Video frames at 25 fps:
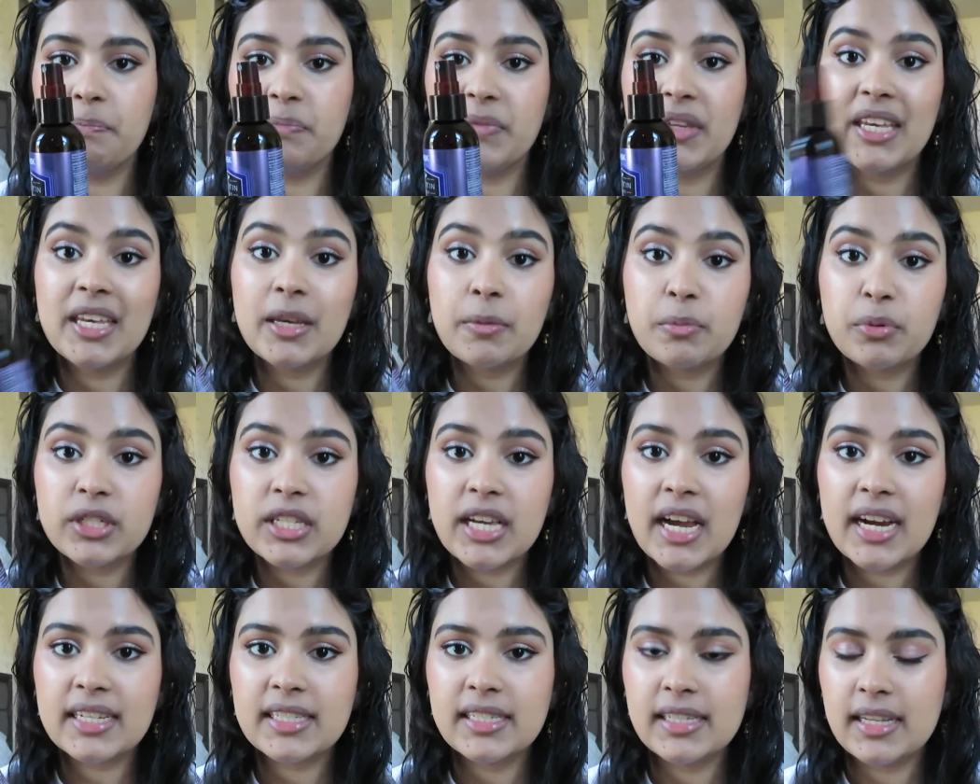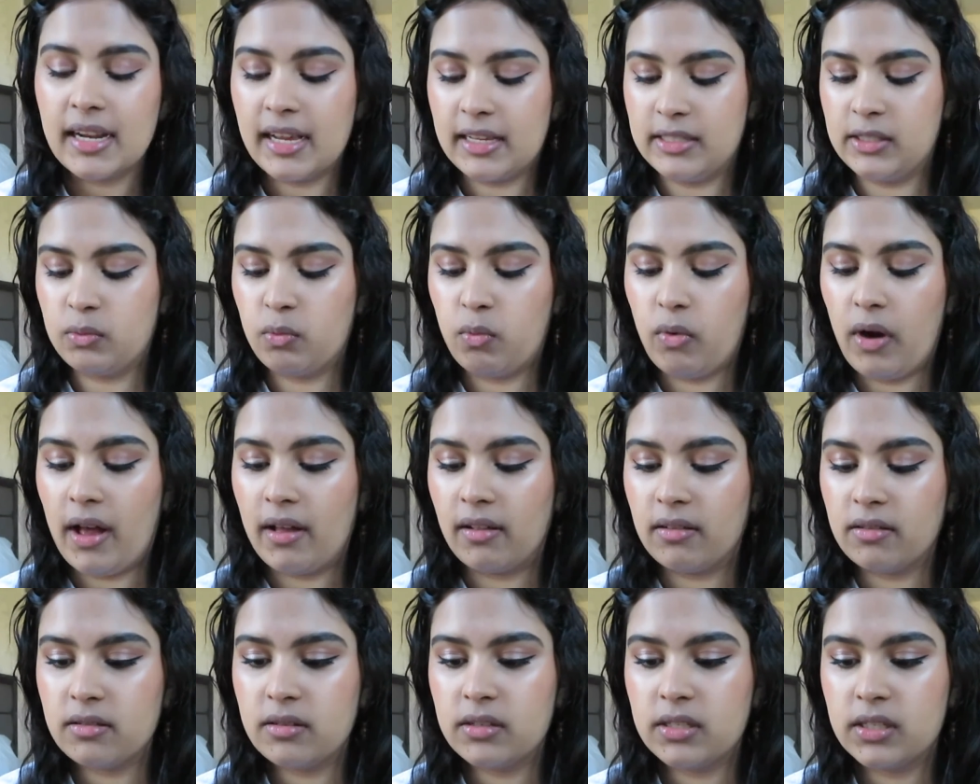heat protectant as
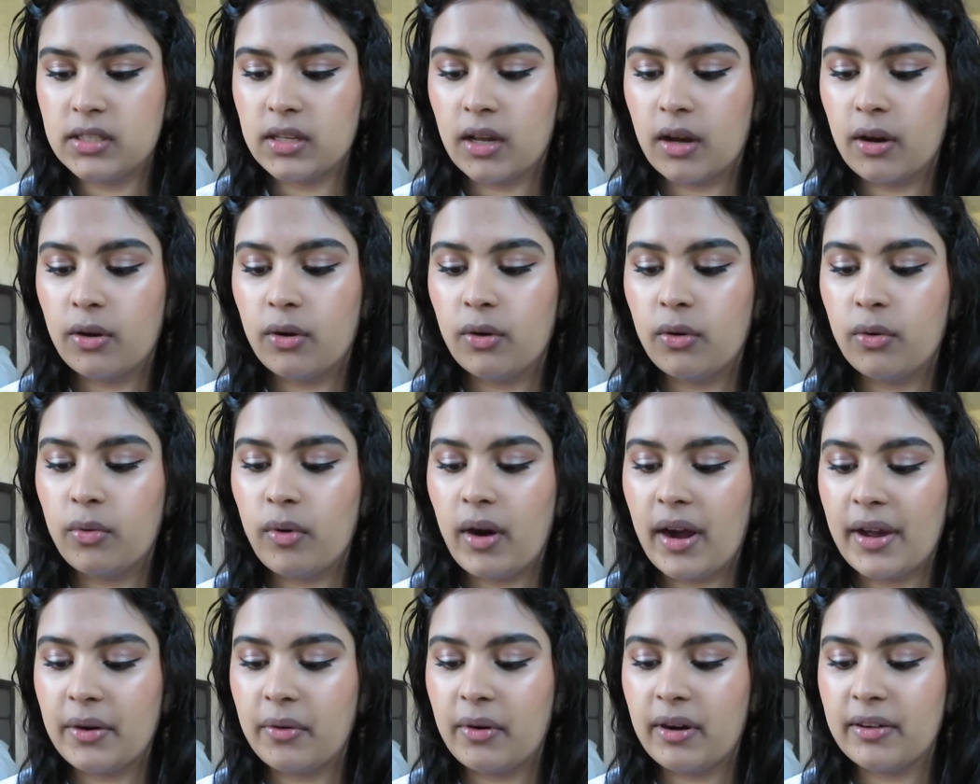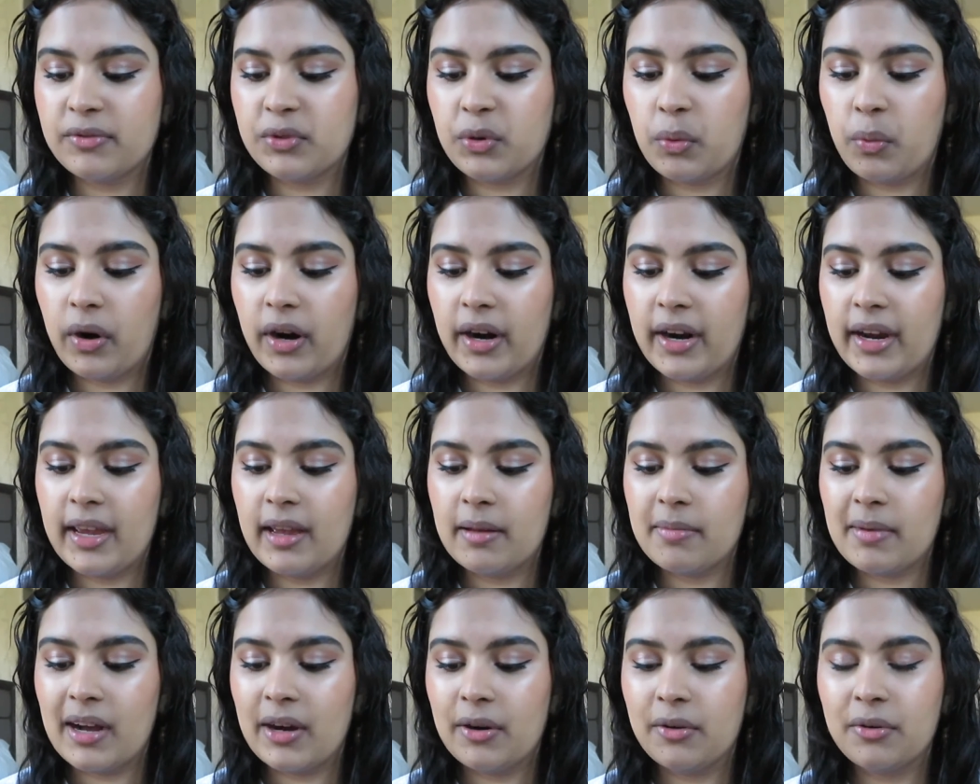well, so I don't have to worry
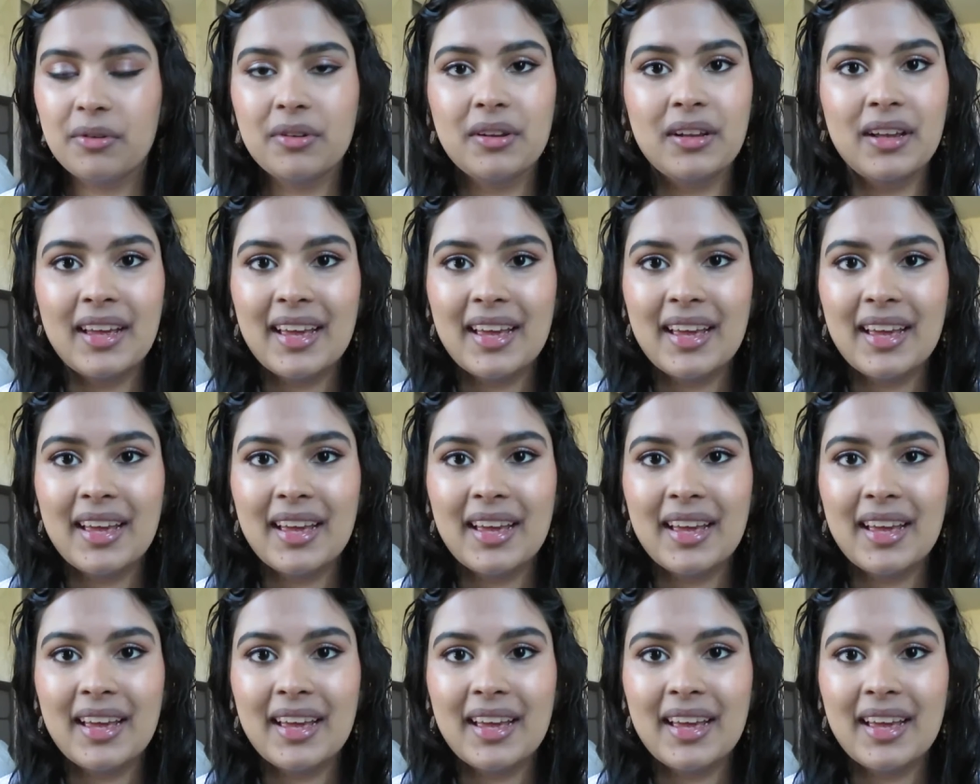about